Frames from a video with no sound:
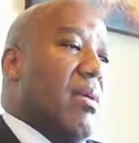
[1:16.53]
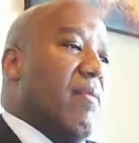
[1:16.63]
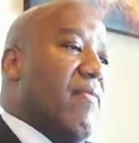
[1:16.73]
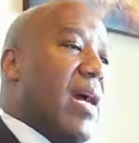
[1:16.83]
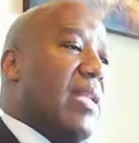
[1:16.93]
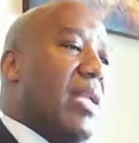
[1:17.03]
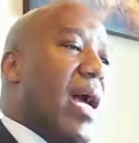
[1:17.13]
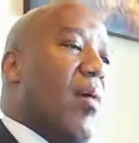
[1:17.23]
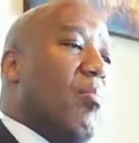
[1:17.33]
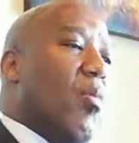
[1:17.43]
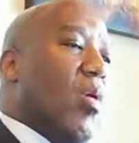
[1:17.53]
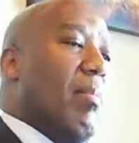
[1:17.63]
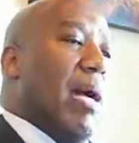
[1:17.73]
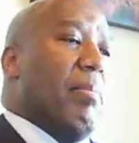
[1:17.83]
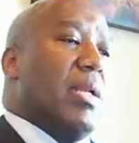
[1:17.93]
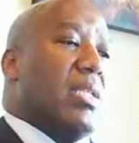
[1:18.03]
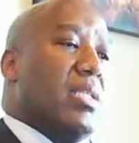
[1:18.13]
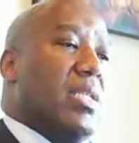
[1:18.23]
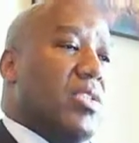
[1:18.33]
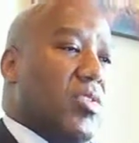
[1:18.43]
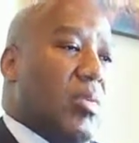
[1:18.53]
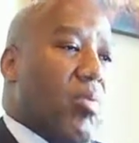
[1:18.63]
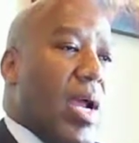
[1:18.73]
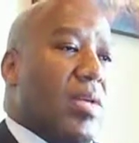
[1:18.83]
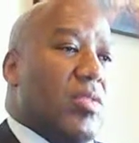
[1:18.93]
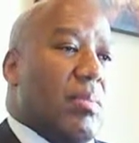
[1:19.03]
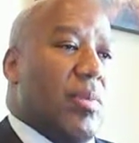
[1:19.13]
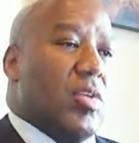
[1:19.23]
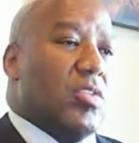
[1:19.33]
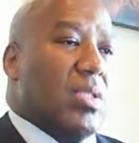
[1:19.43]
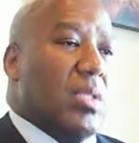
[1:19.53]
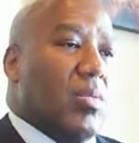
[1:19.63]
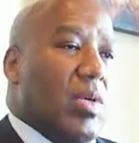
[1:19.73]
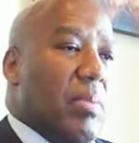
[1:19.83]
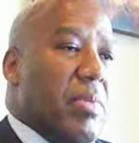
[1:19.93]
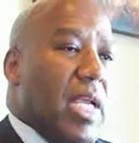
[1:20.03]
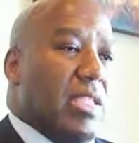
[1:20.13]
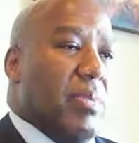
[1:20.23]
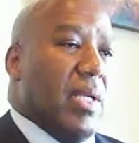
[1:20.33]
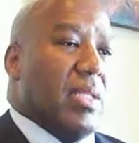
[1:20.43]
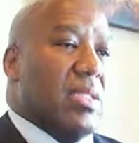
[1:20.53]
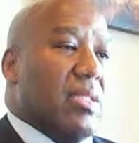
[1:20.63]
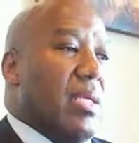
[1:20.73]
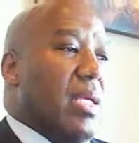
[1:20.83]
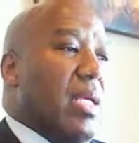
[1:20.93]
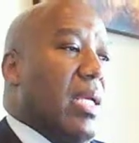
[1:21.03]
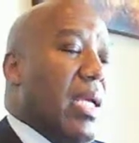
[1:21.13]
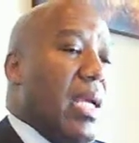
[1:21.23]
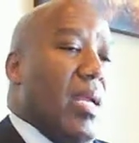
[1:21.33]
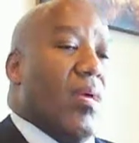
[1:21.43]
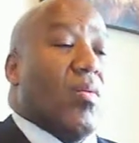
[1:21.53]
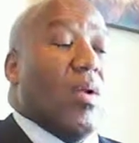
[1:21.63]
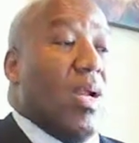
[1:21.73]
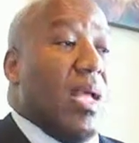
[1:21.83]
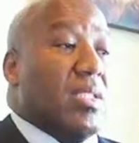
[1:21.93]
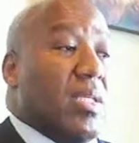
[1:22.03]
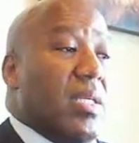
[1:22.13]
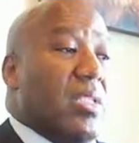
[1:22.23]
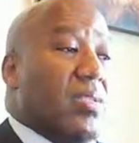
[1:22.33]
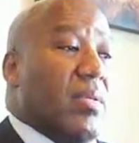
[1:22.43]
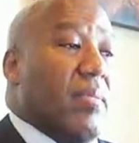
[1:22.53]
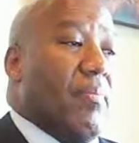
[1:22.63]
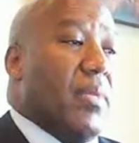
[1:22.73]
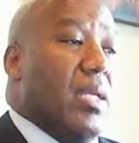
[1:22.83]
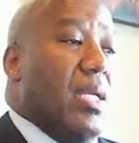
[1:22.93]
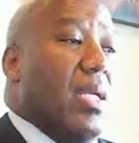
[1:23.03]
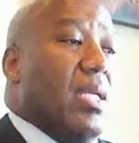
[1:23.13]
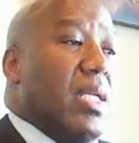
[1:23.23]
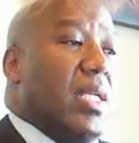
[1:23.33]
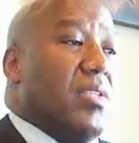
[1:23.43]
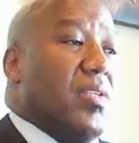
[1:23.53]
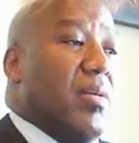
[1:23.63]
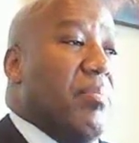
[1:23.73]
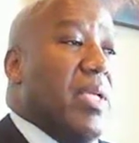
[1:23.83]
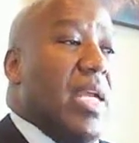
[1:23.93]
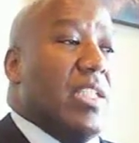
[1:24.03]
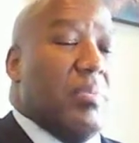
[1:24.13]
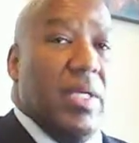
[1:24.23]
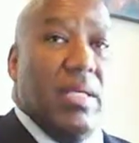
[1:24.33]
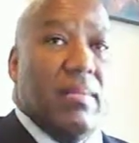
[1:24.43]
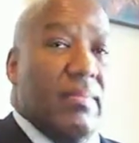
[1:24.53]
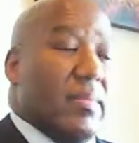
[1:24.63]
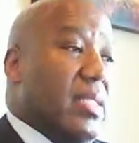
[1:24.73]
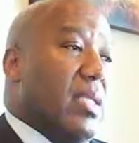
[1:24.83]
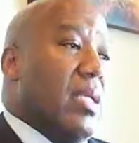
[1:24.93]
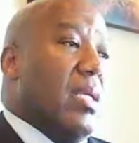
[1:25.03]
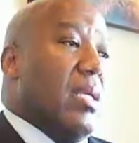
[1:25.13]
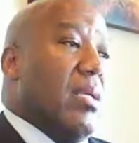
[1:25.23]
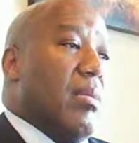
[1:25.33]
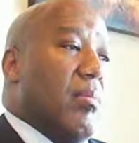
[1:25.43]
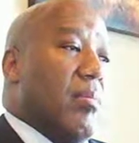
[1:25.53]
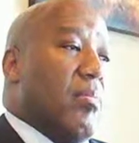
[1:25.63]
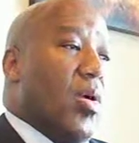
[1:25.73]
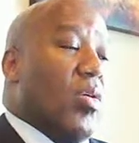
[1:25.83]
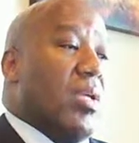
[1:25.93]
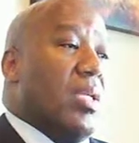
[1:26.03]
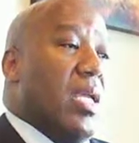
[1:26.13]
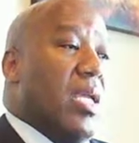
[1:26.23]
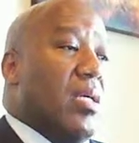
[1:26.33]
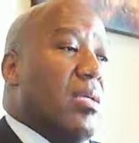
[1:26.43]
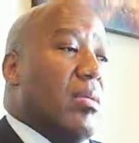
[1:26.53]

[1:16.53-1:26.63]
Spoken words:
Finding out more about Billiton history prior to the merger with BH Billiton in their chronological history. The history of BHP, Broken Hill